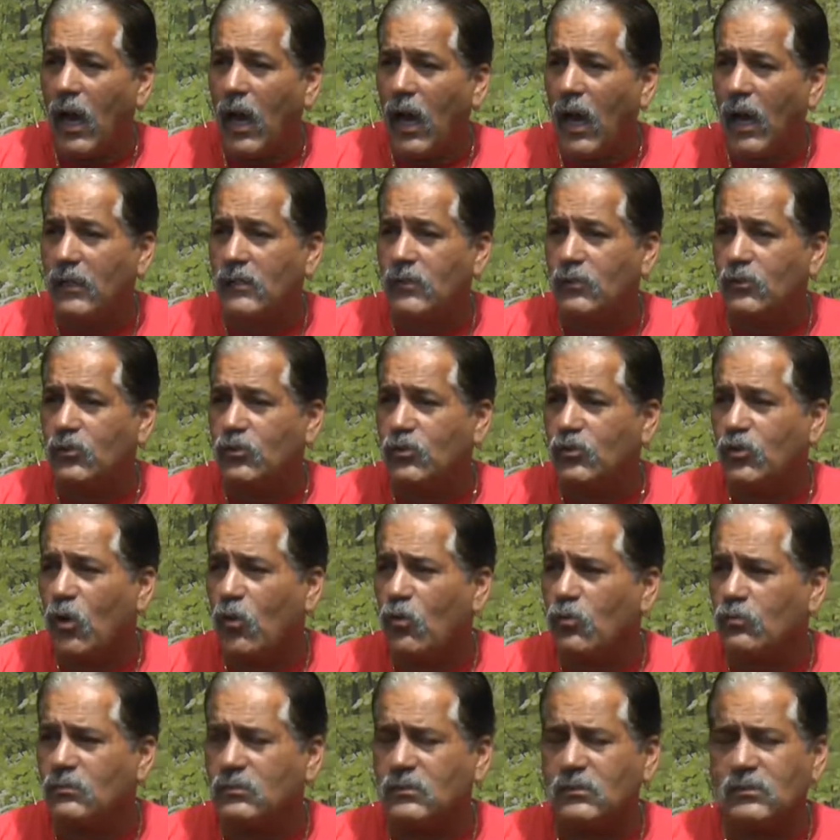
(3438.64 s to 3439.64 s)
I
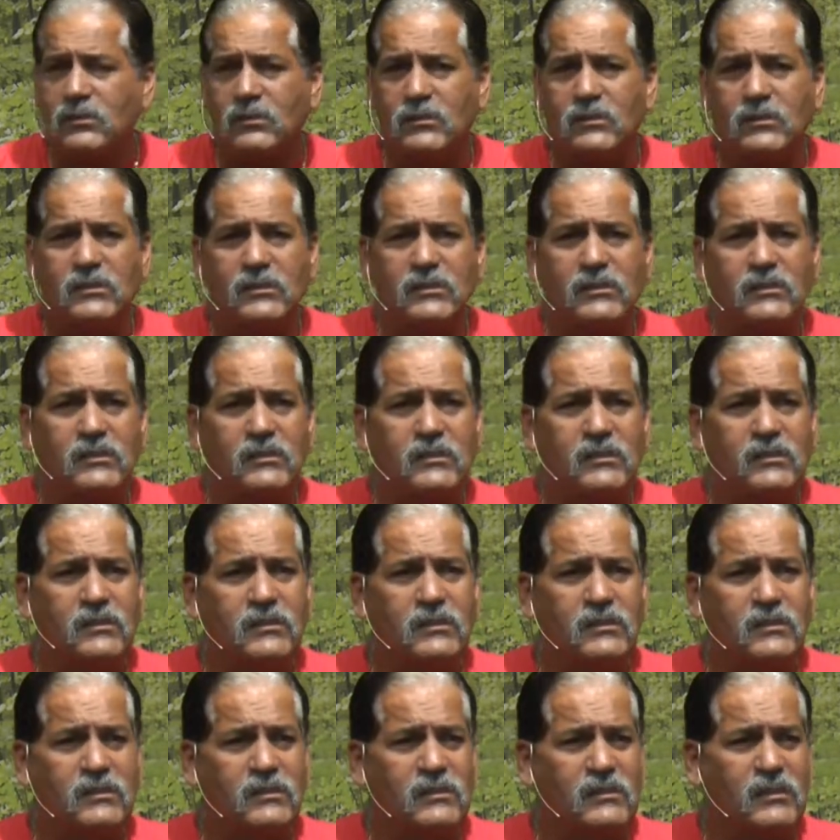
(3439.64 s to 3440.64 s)
don't
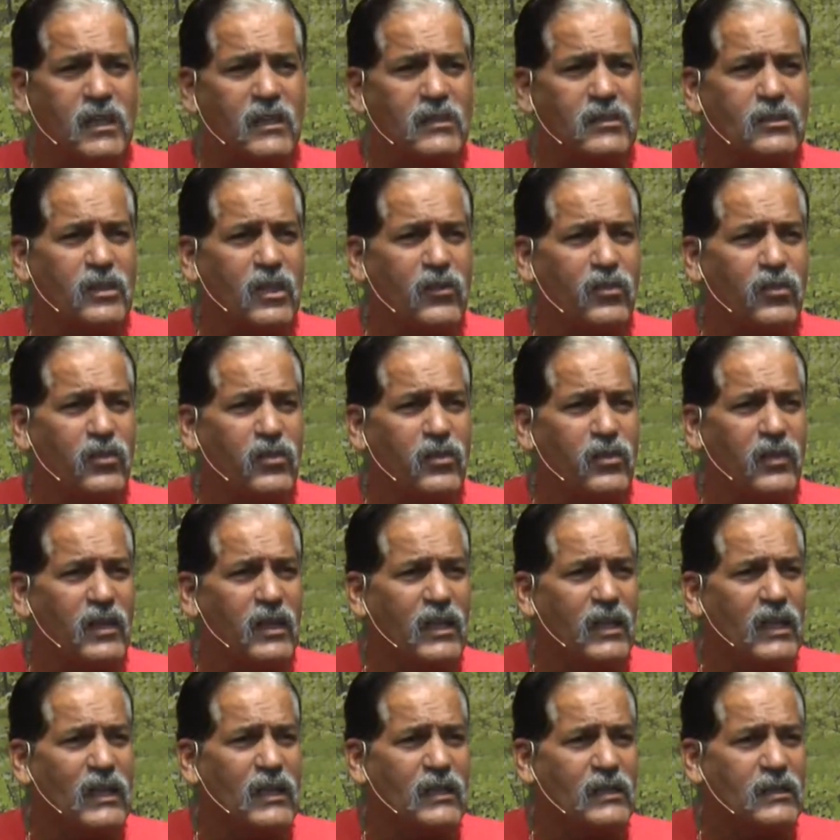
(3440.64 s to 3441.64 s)
get to th-
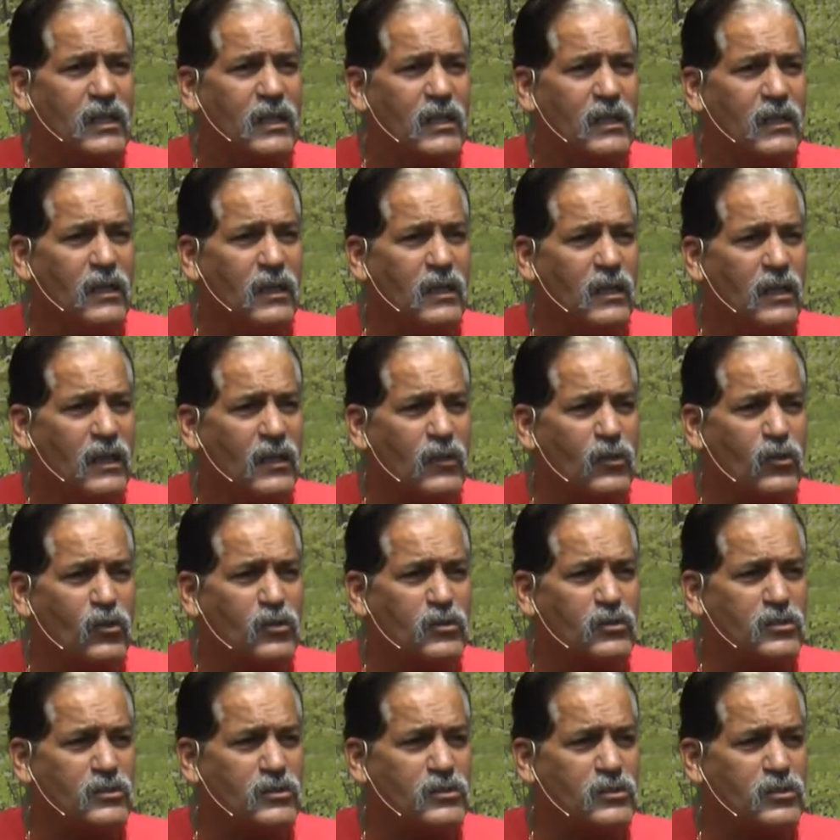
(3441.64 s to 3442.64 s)
eat
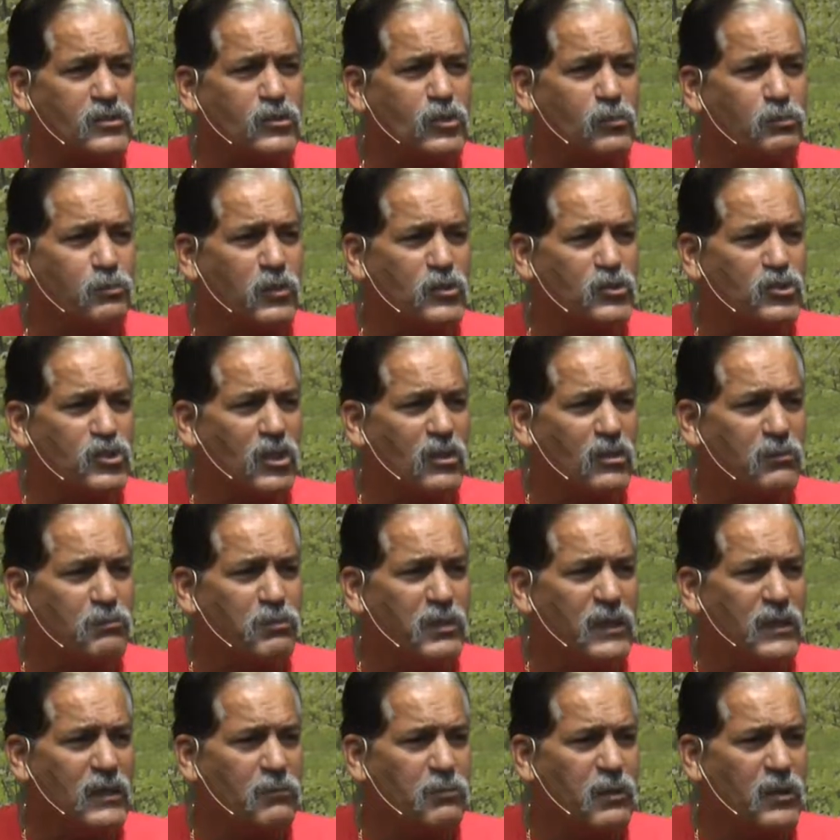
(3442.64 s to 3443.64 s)
super chunk
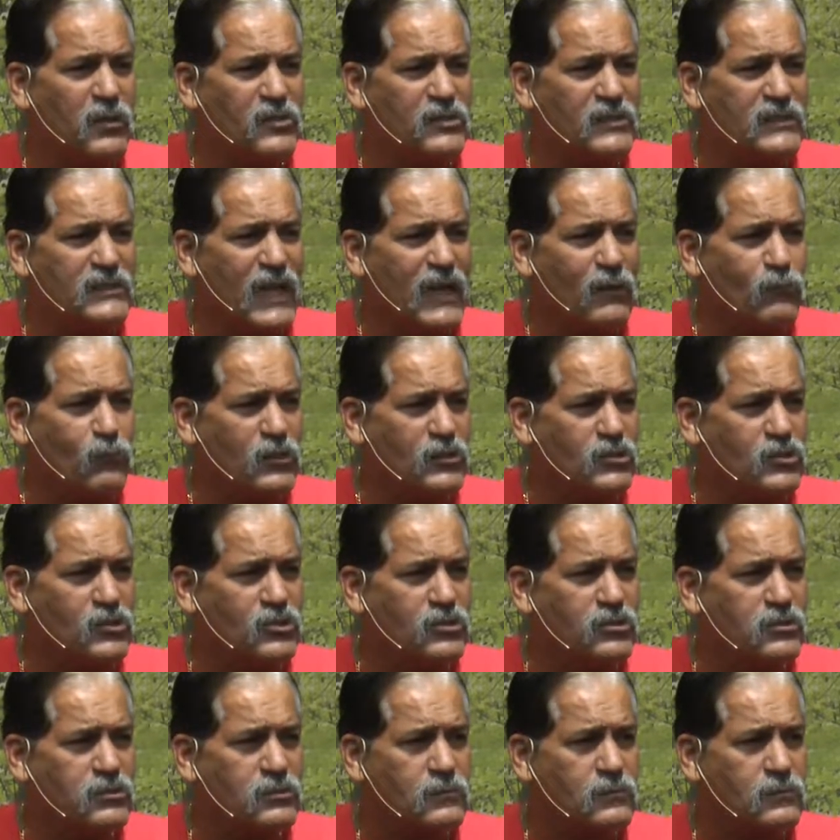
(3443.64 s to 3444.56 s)
peanut butter sandwich.